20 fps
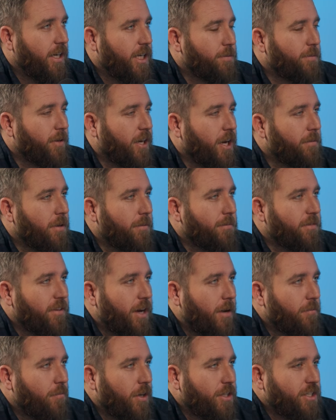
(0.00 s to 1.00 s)
It's become, I
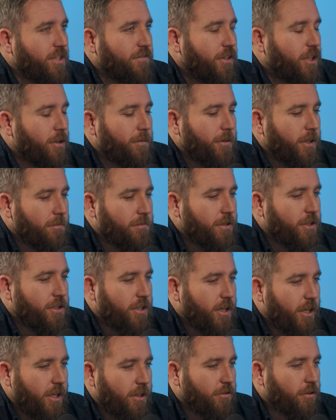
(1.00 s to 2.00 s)
mean, I'm watching video become such
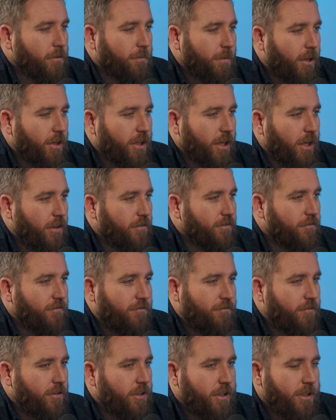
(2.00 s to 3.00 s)
an integral part
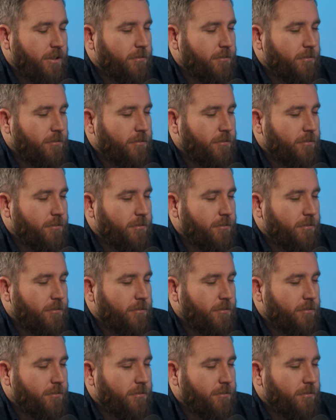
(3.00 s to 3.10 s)
of